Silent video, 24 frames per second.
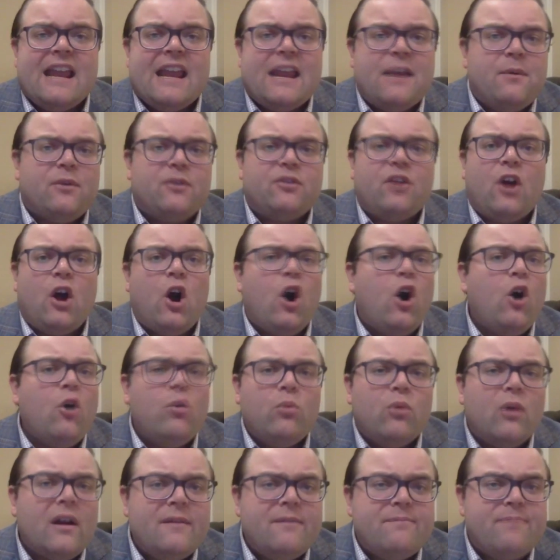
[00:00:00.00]
He was a
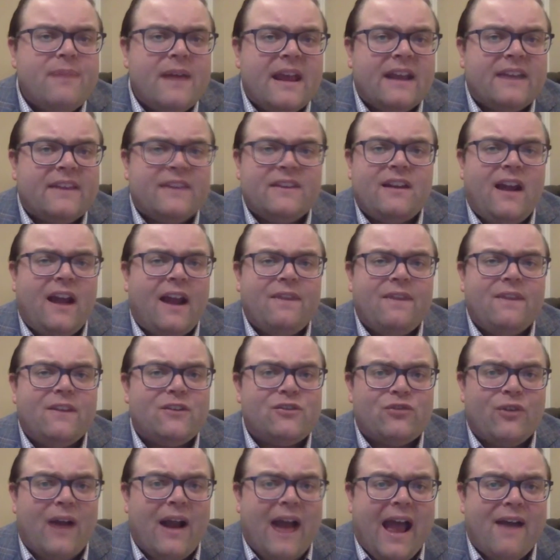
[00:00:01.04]
home run pick the night in the
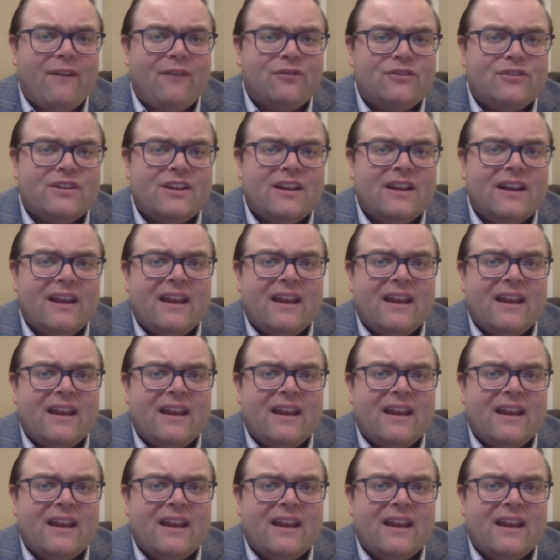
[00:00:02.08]
draft.